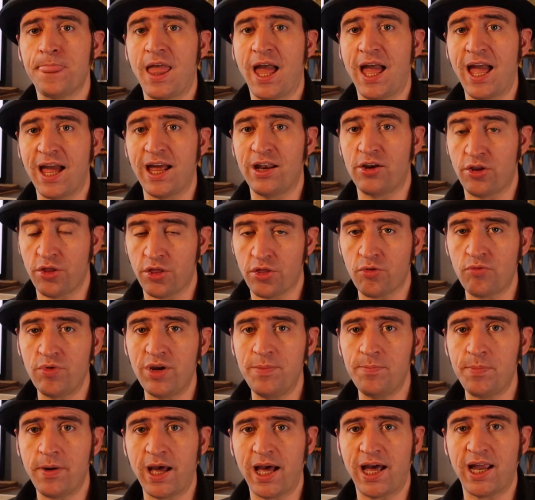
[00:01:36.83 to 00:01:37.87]
had
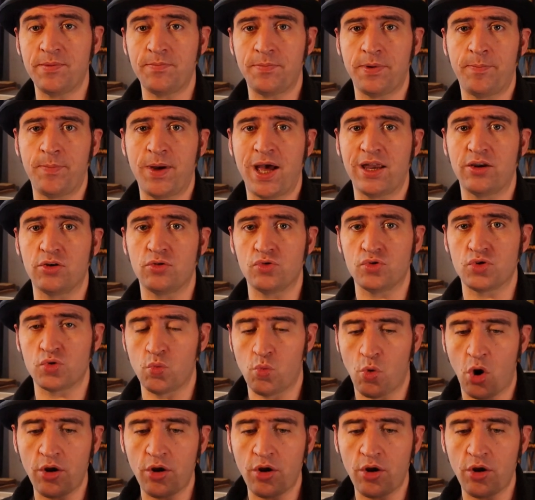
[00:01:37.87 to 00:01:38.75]
three panels,